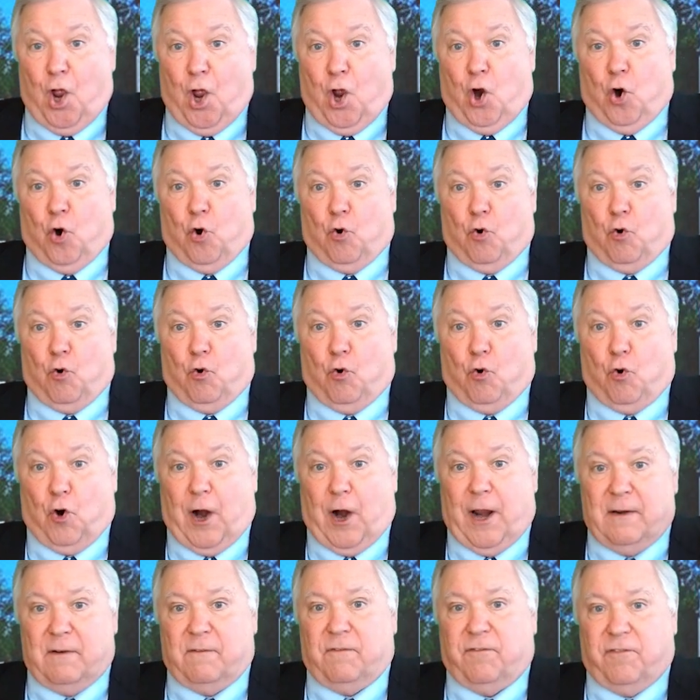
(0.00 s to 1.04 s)

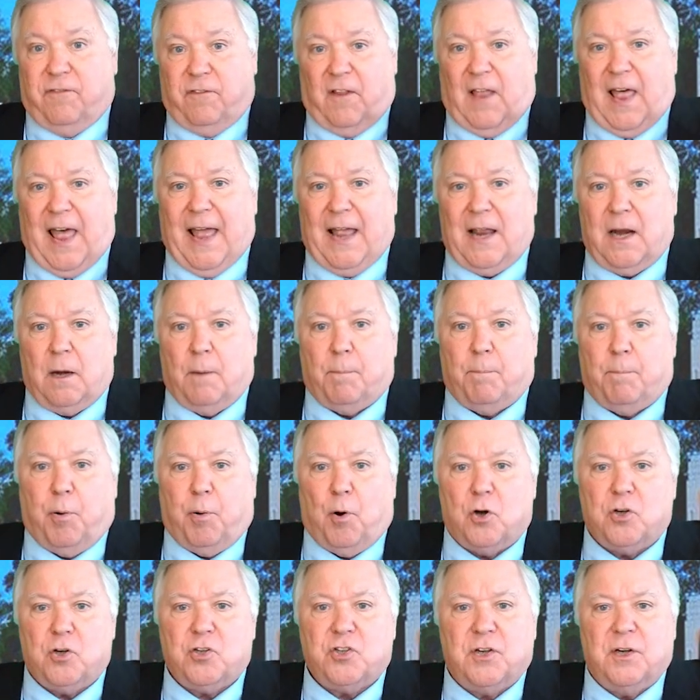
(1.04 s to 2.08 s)
red flag a
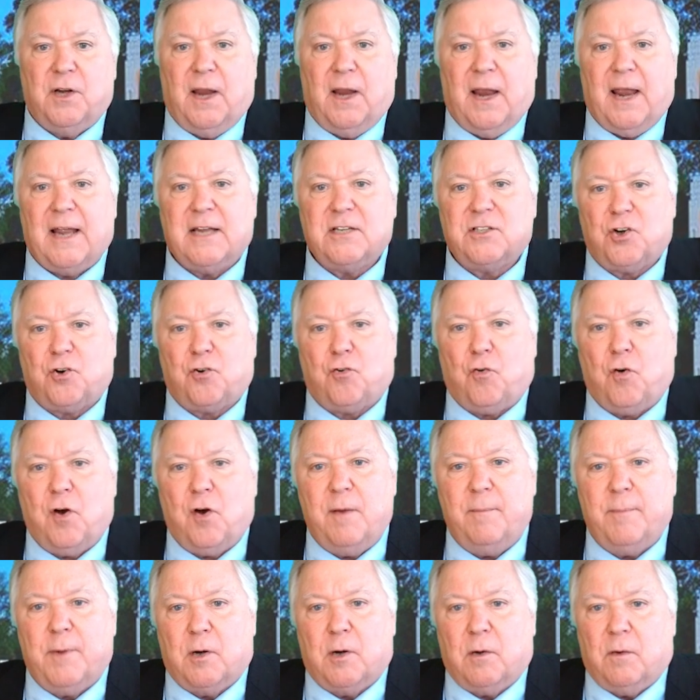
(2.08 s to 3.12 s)
person as a
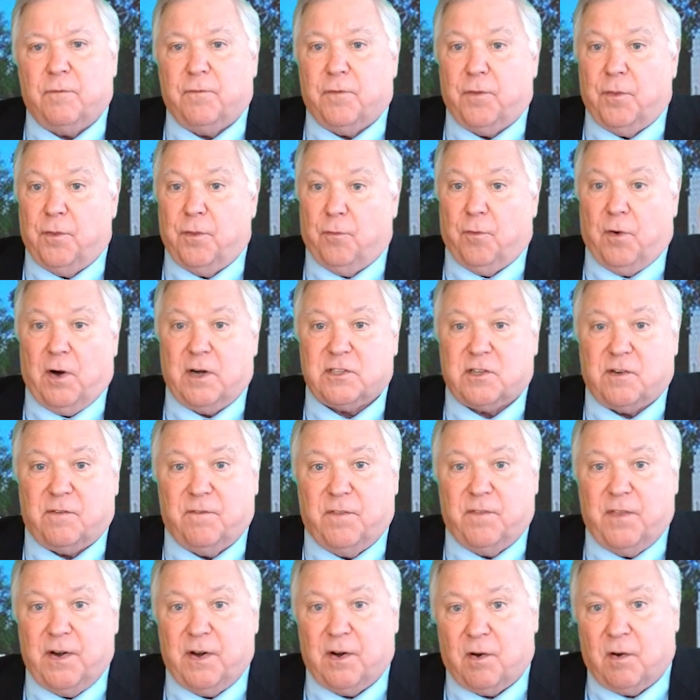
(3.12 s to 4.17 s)
criminal for the rest
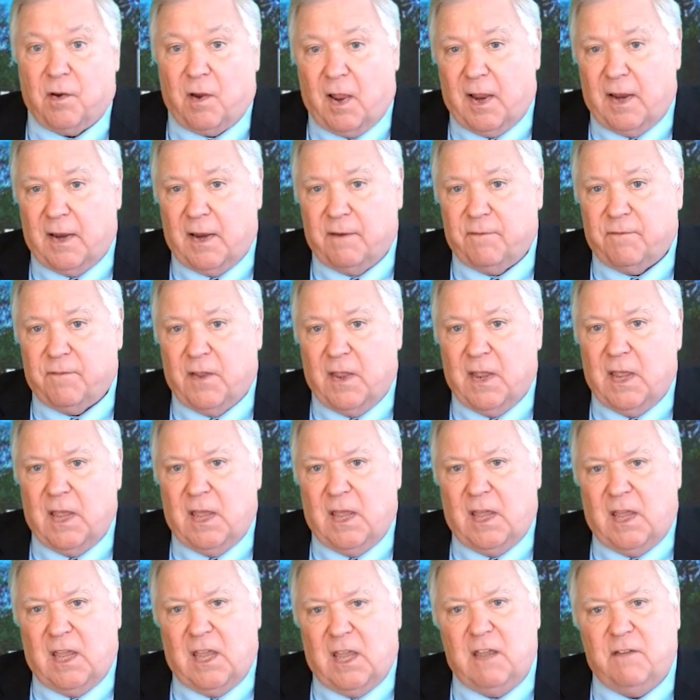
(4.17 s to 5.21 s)
of their life,
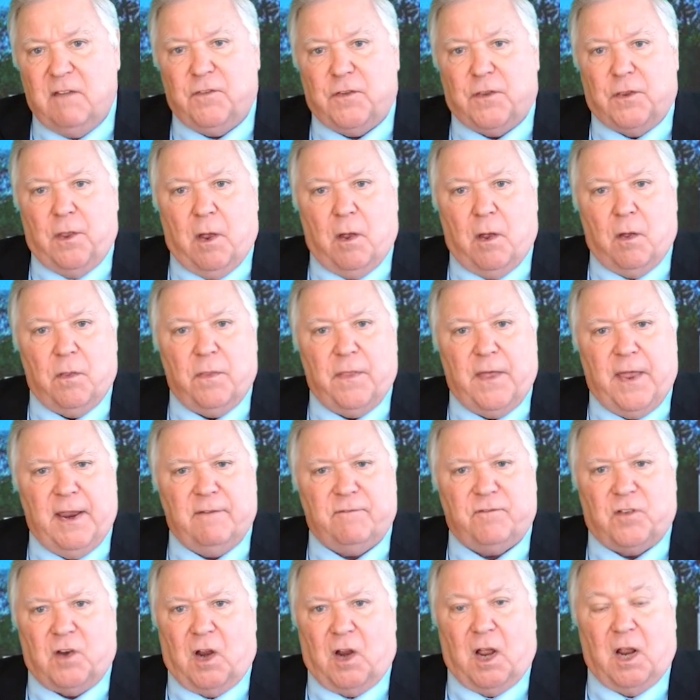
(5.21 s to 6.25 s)
even though they
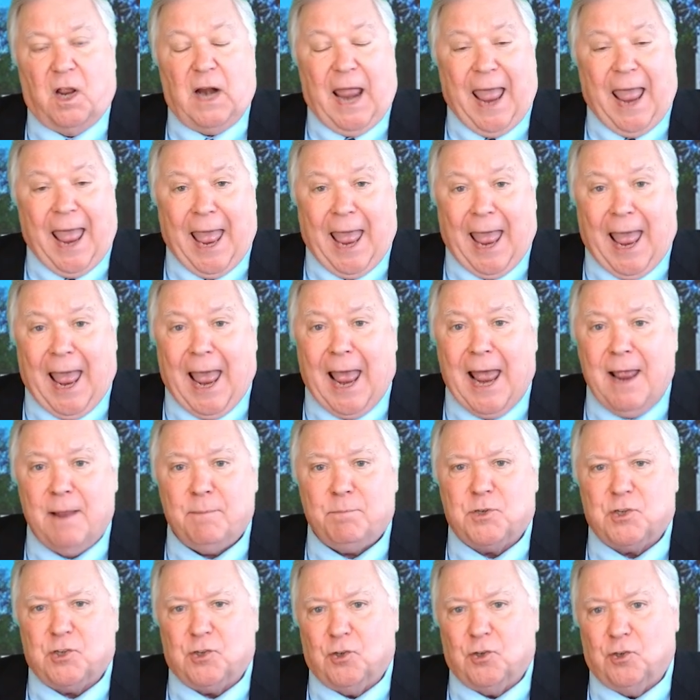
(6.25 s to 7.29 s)
have done
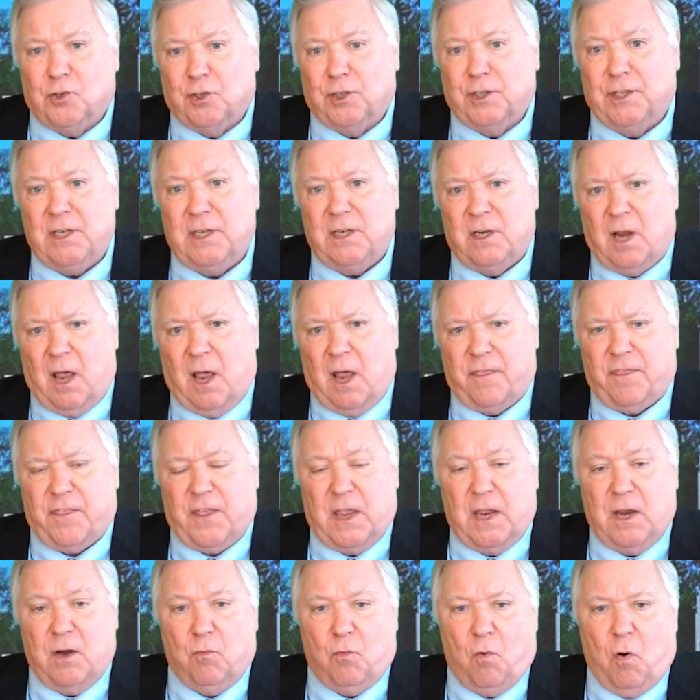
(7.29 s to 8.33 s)
absolutely
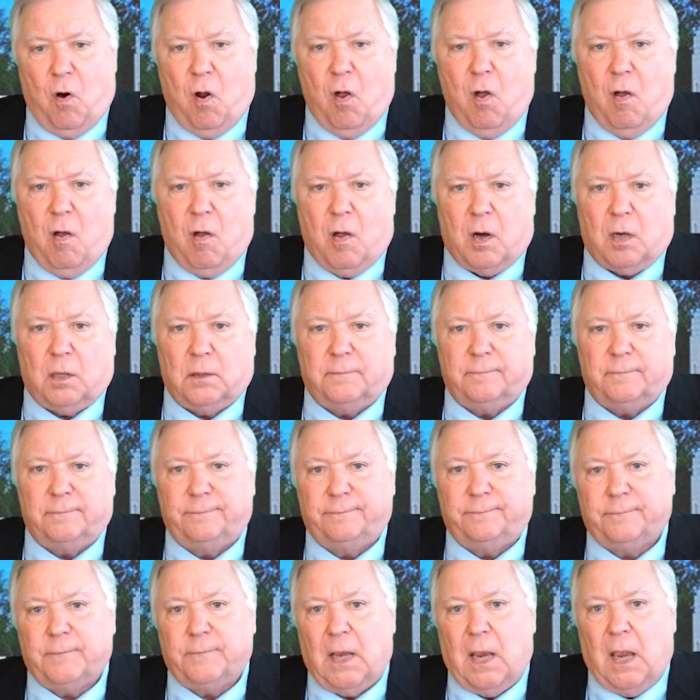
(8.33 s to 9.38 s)
nothing wrong.
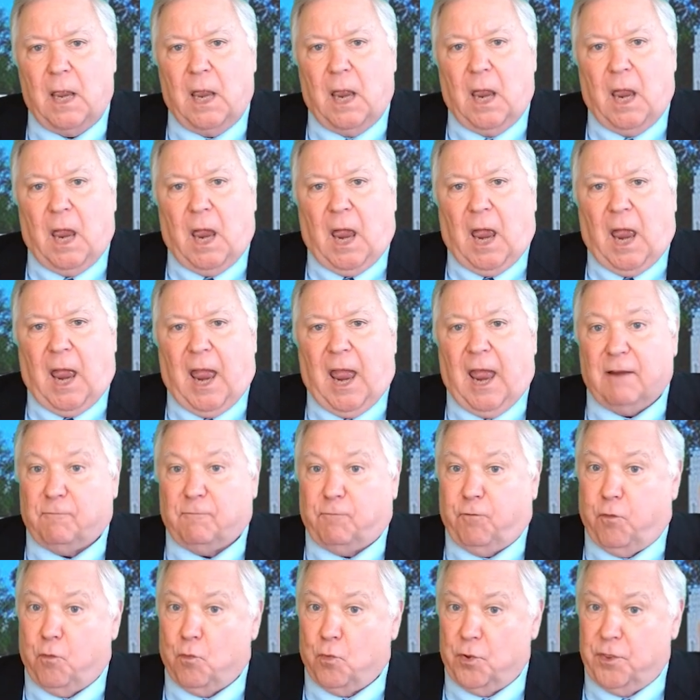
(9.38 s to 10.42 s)

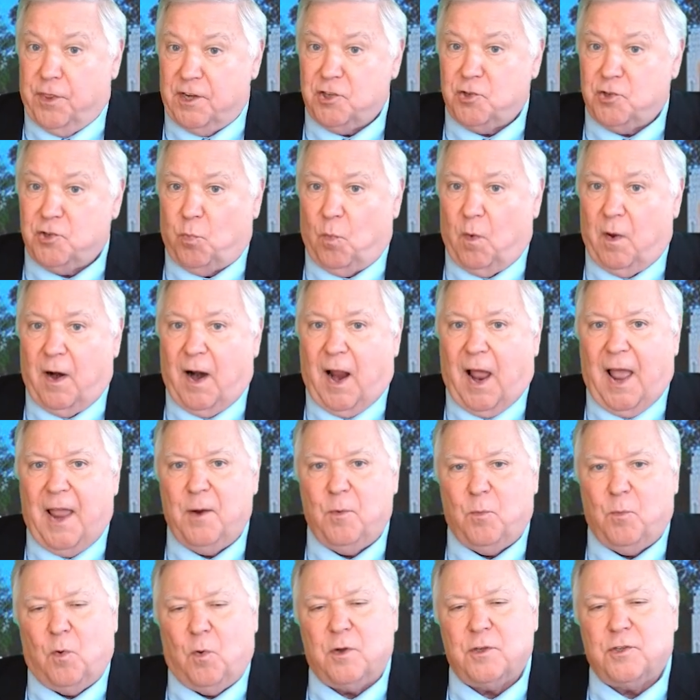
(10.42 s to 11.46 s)
And for this one,
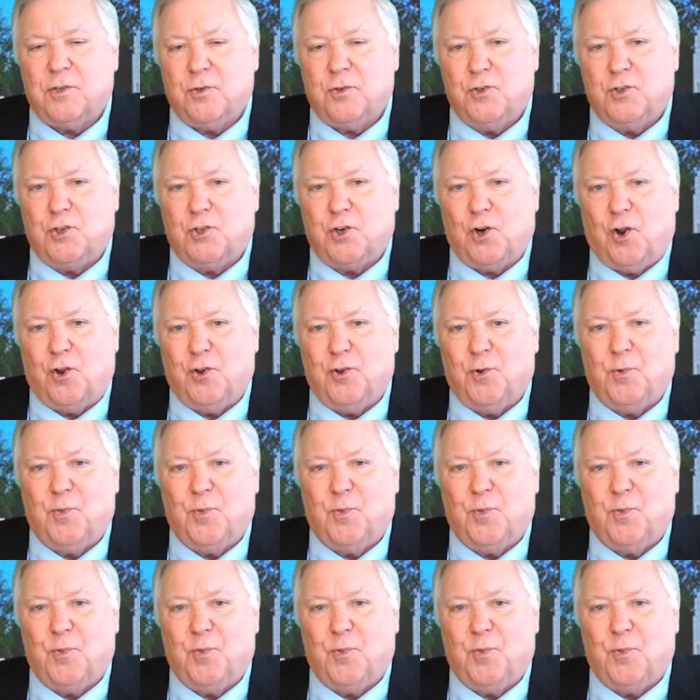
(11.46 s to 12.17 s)
I want to show you